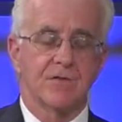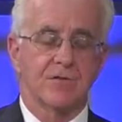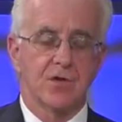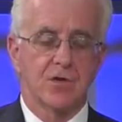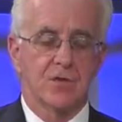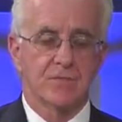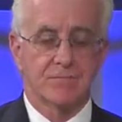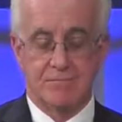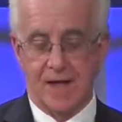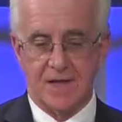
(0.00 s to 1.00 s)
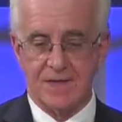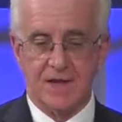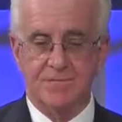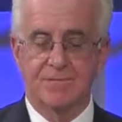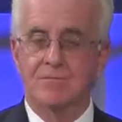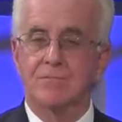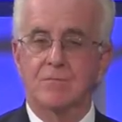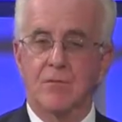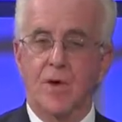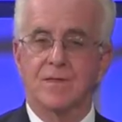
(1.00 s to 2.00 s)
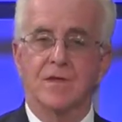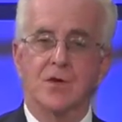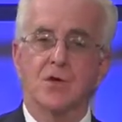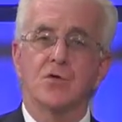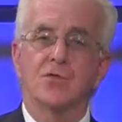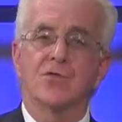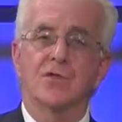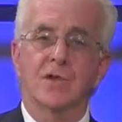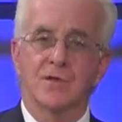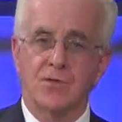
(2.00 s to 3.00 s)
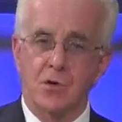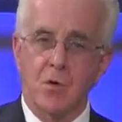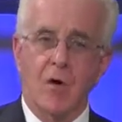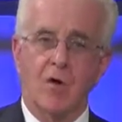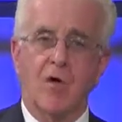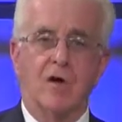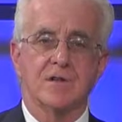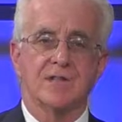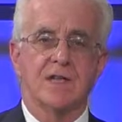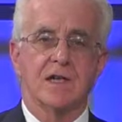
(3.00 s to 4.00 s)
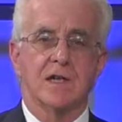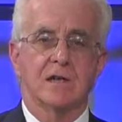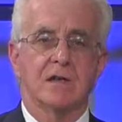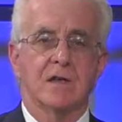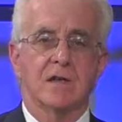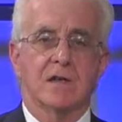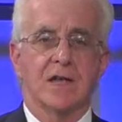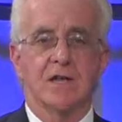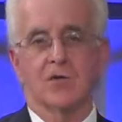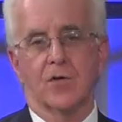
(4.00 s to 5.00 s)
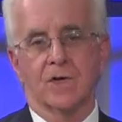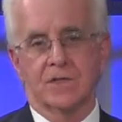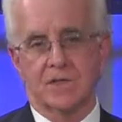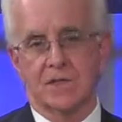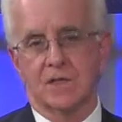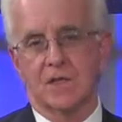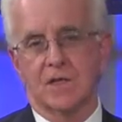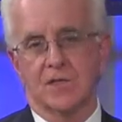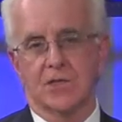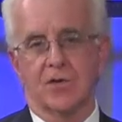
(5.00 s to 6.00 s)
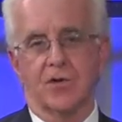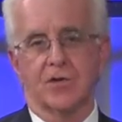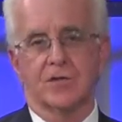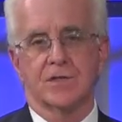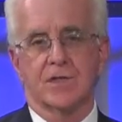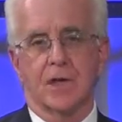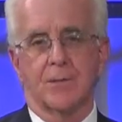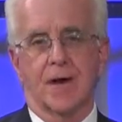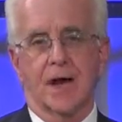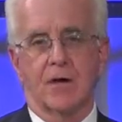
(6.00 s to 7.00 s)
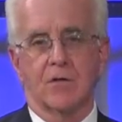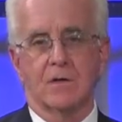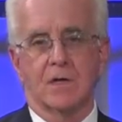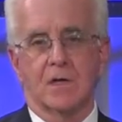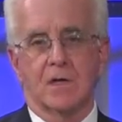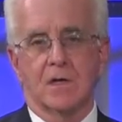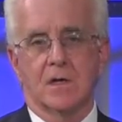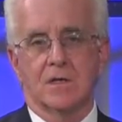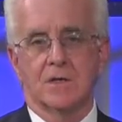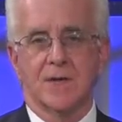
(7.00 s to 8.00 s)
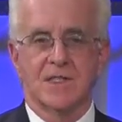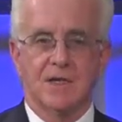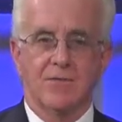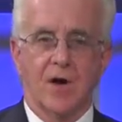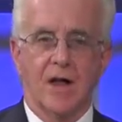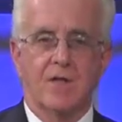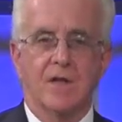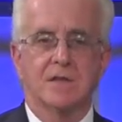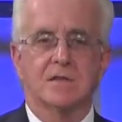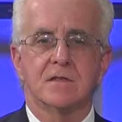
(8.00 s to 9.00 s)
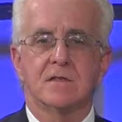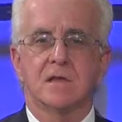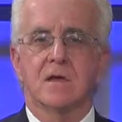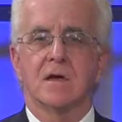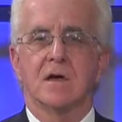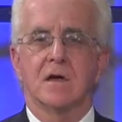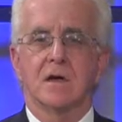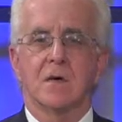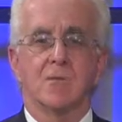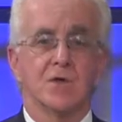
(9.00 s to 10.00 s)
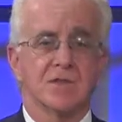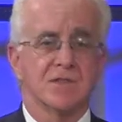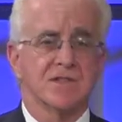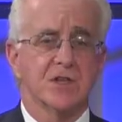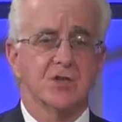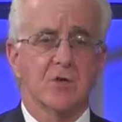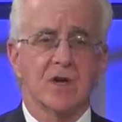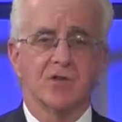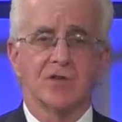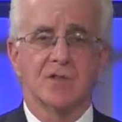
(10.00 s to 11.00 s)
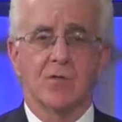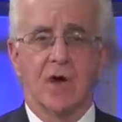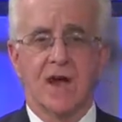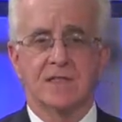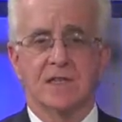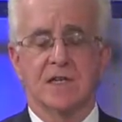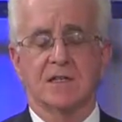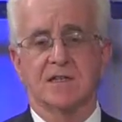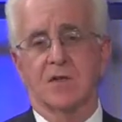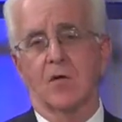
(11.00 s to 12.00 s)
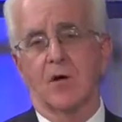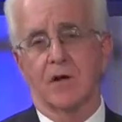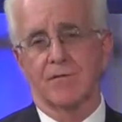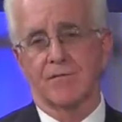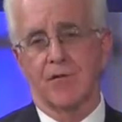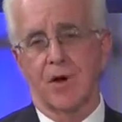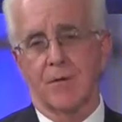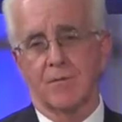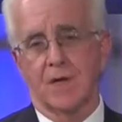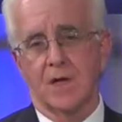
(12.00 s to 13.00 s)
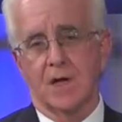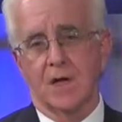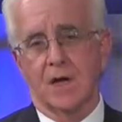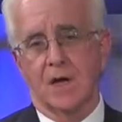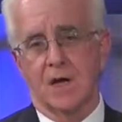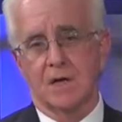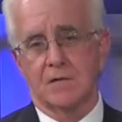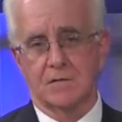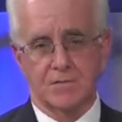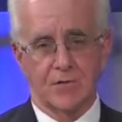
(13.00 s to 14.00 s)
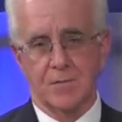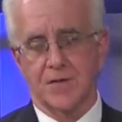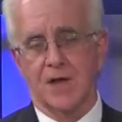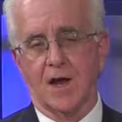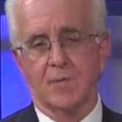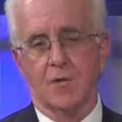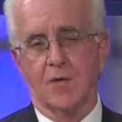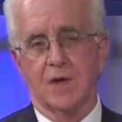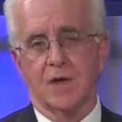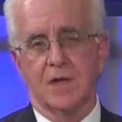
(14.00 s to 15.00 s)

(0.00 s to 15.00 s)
you, as I've read in the news, if you all are seeing increases in concerns about domestic violence, abusive situations arising, and so on from the time that we're in.